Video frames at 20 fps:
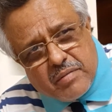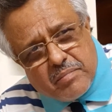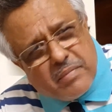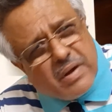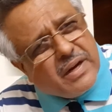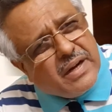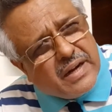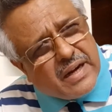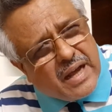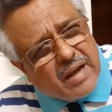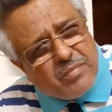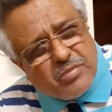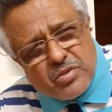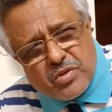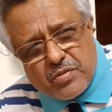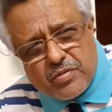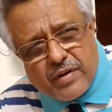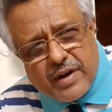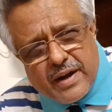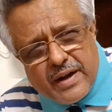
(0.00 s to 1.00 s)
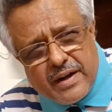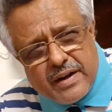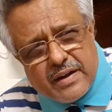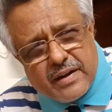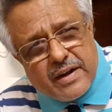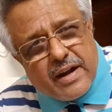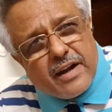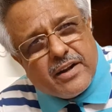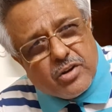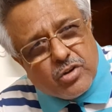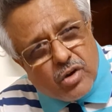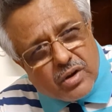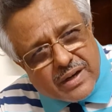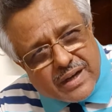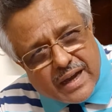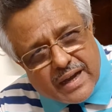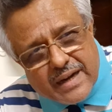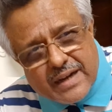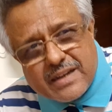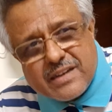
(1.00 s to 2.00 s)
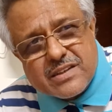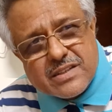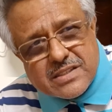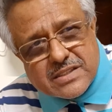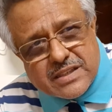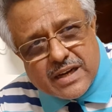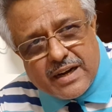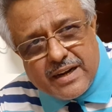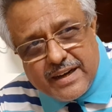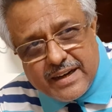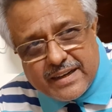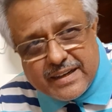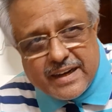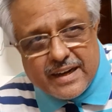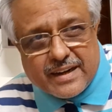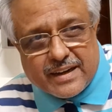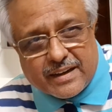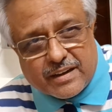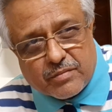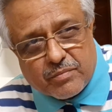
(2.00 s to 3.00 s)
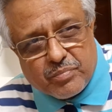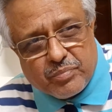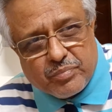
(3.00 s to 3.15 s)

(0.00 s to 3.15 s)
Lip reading: many times you find that your characters start dictating.